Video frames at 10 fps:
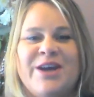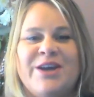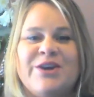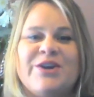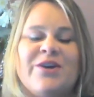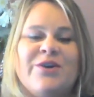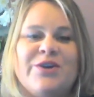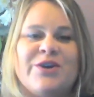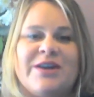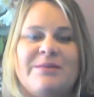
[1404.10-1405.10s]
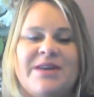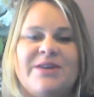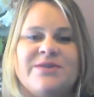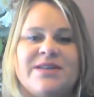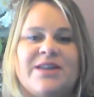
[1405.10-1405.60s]
you know, you're going to be
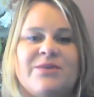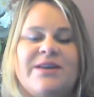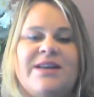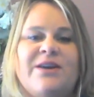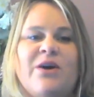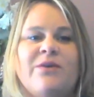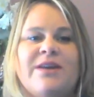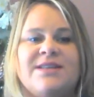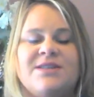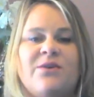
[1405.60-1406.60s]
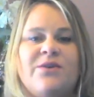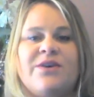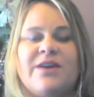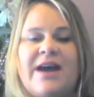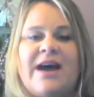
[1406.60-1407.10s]
using 3D coding, so
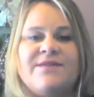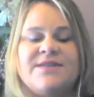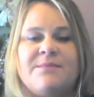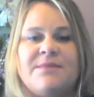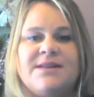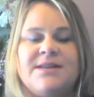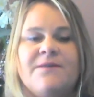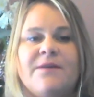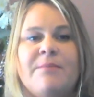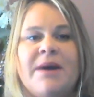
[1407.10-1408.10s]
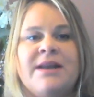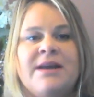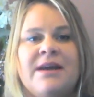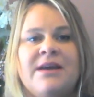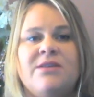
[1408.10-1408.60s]
you're going to have something different. But,
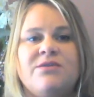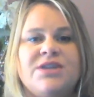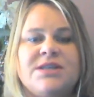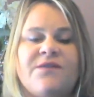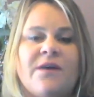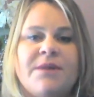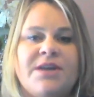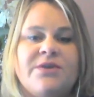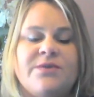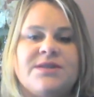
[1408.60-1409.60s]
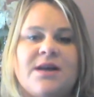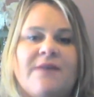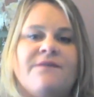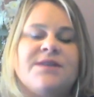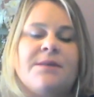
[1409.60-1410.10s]
you know, just from a use
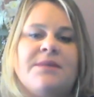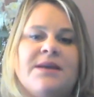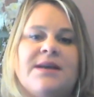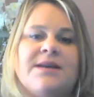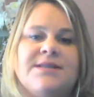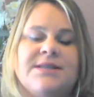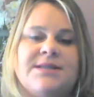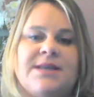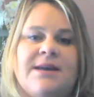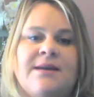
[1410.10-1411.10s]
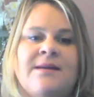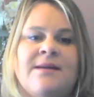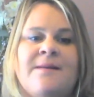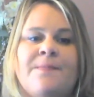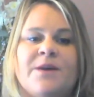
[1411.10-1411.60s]
of something existing,
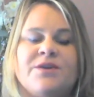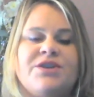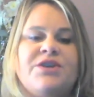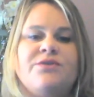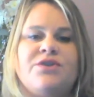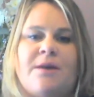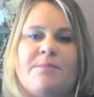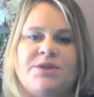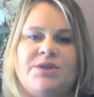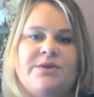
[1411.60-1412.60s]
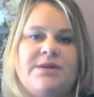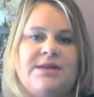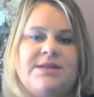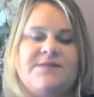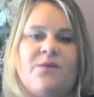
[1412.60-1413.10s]
there's huge
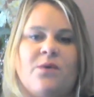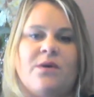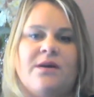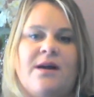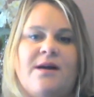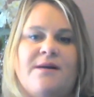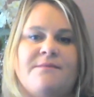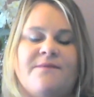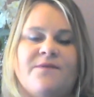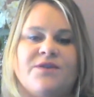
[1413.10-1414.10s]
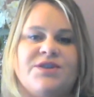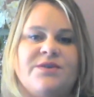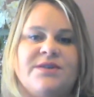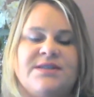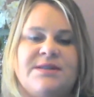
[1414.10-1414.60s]
opportunities for
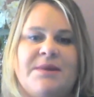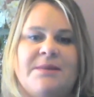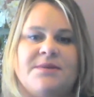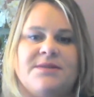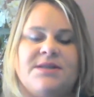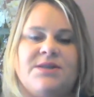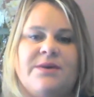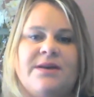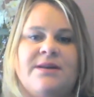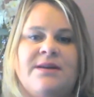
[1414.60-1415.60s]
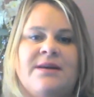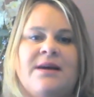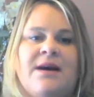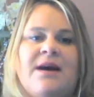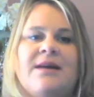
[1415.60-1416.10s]
students to be able to do it
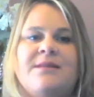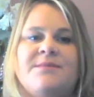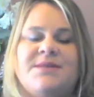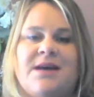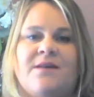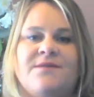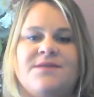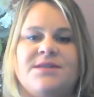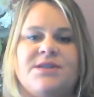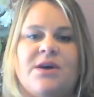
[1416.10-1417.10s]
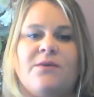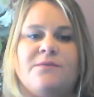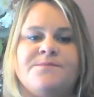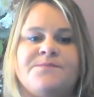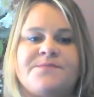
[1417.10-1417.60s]
themselves. And so